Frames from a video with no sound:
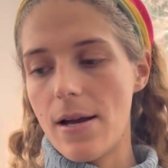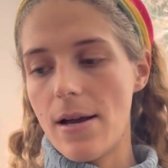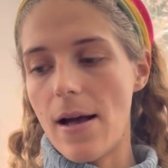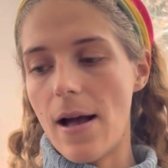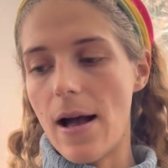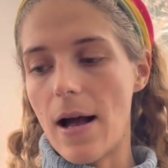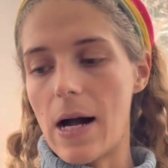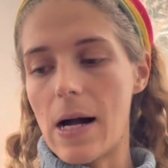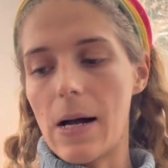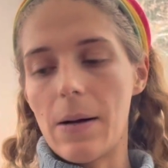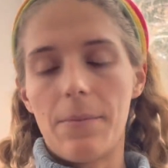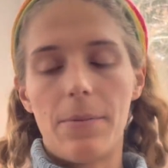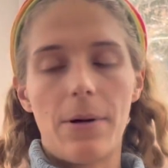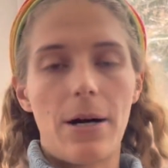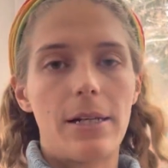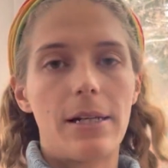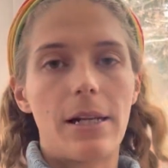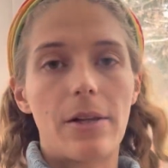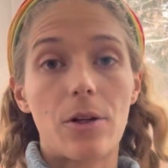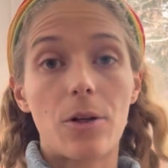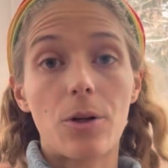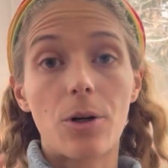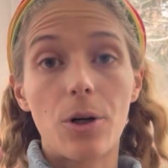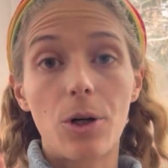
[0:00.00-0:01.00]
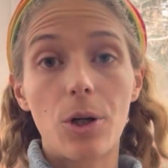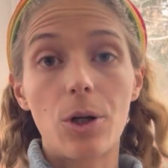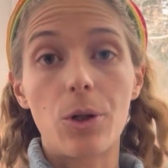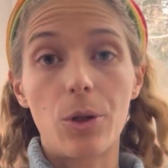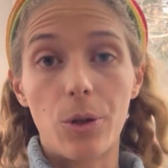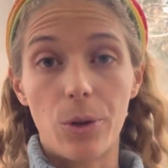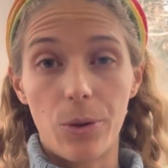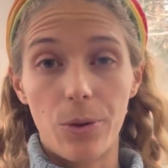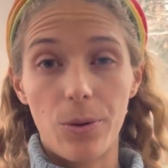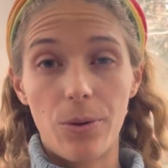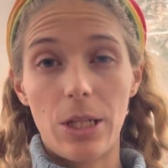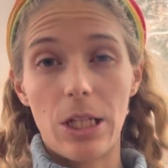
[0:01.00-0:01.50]
Another
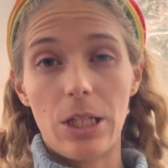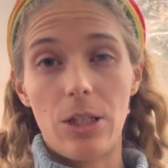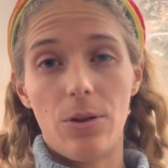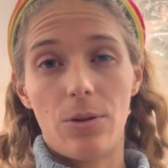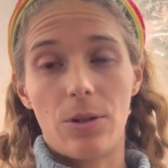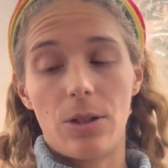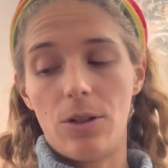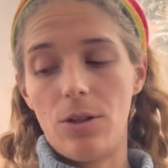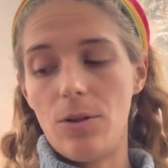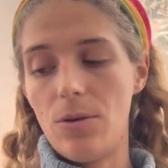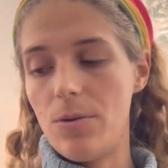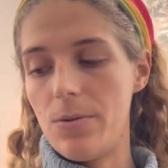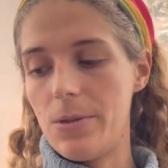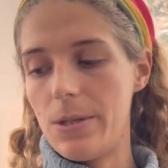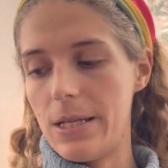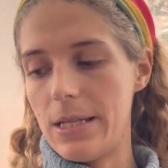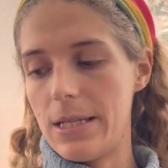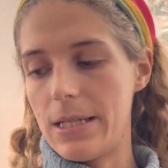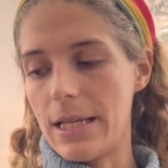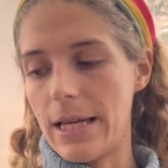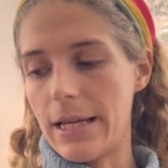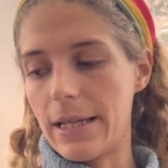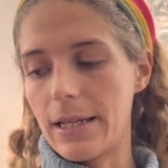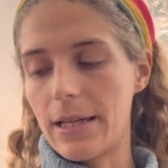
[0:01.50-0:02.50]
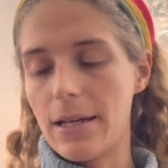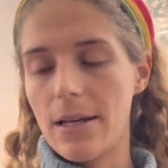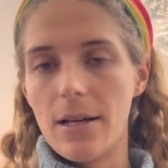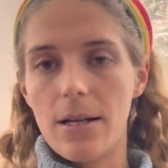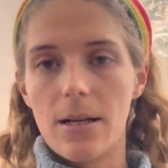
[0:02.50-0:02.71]
clue that you can use is like